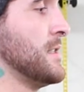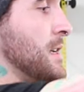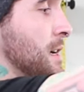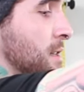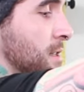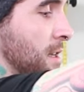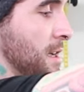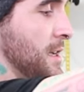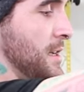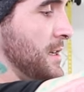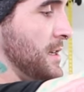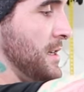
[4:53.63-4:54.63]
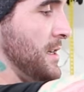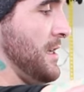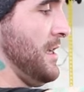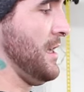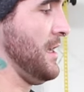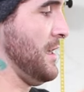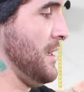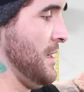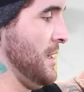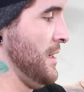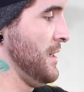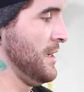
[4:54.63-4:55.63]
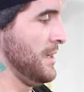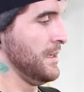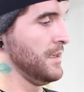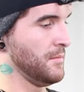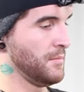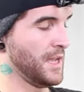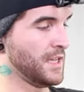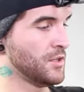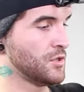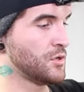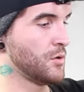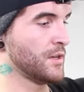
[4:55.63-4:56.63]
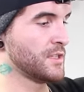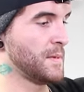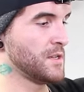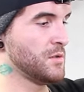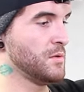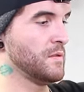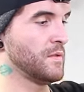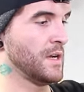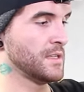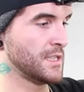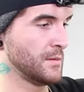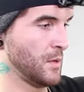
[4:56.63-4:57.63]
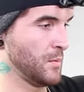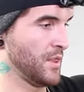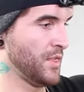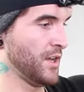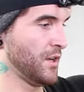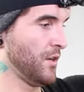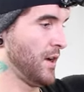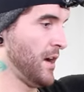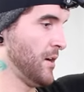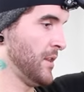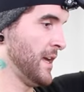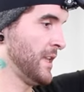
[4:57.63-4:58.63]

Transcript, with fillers: environment in there so that your lightener doesn't dry out or anything like that.